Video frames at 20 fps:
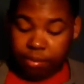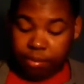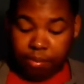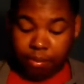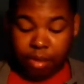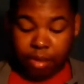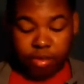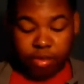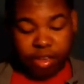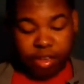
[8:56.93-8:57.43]

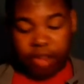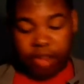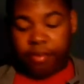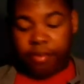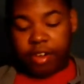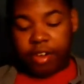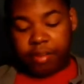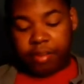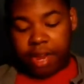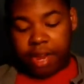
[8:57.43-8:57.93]
most of the
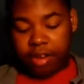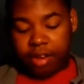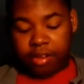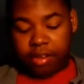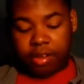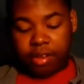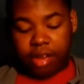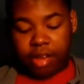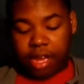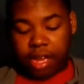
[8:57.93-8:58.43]
first
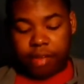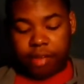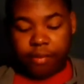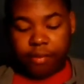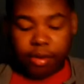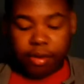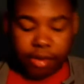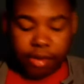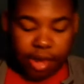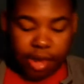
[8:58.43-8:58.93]
pages, like the
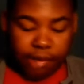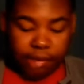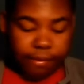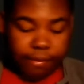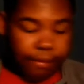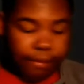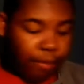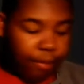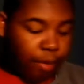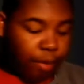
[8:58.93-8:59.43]
first like
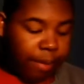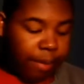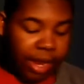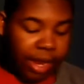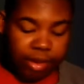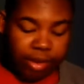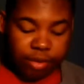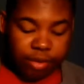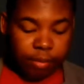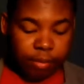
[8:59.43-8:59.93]
4
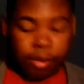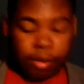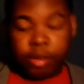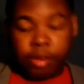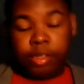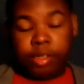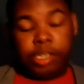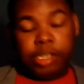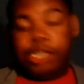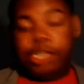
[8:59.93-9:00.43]
pages, were
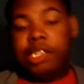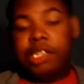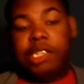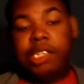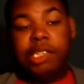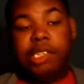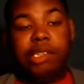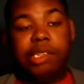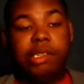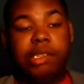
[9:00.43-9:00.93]

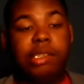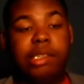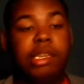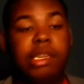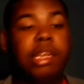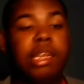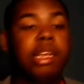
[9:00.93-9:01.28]
just